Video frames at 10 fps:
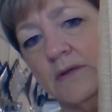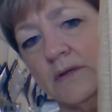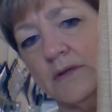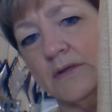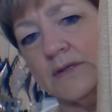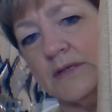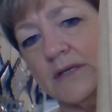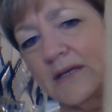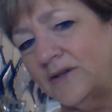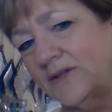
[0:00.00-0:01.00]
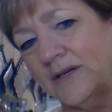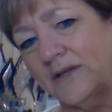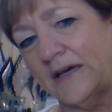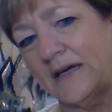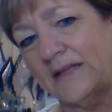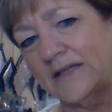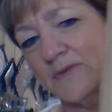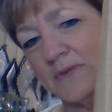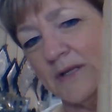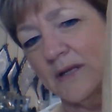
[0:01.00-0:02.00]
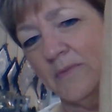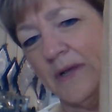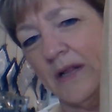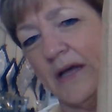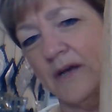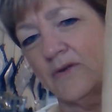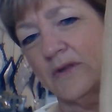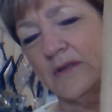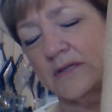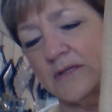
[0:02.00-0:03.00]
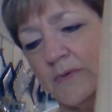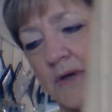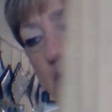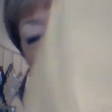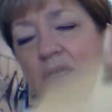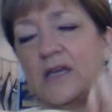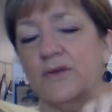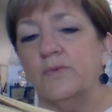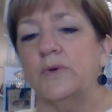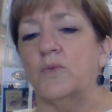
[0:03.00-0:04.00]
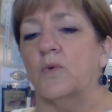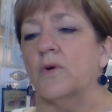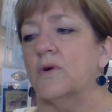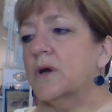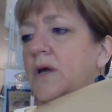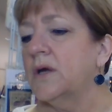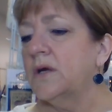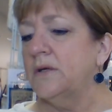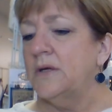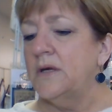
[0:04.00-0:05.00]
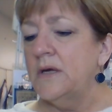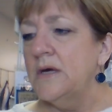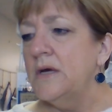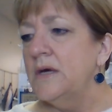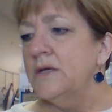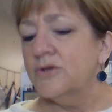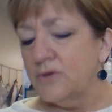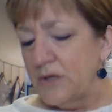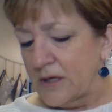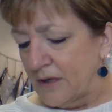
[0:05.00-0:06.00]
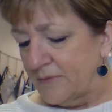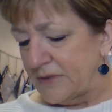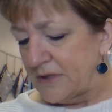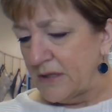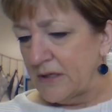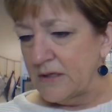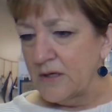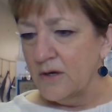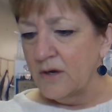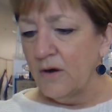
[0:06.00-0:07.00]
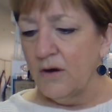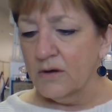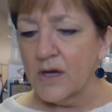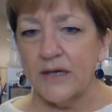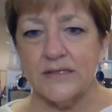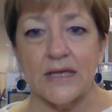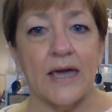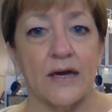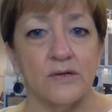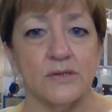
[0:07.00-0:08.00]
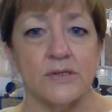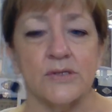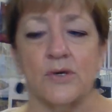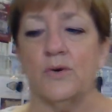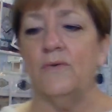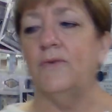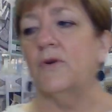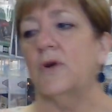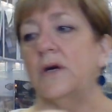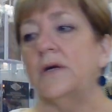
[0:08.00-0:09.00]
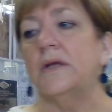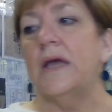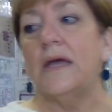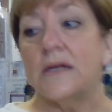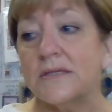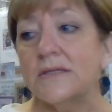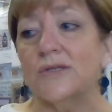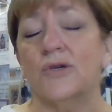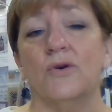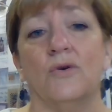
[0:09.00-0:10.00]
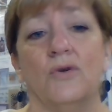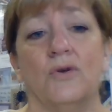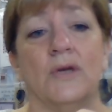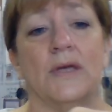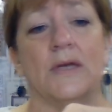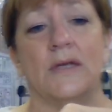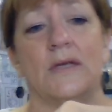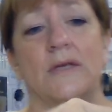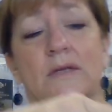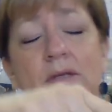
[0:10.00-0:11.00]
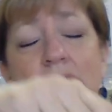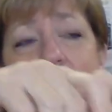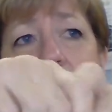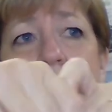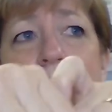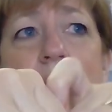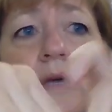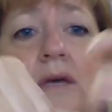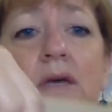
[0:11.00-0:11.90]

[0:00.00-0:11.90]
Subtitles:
Can you tell that? This one's a little bit lighter than this one. Either would work. Dirty comes in all kinds of counts, so if you're a Ada stitcher, you can get it in dirty.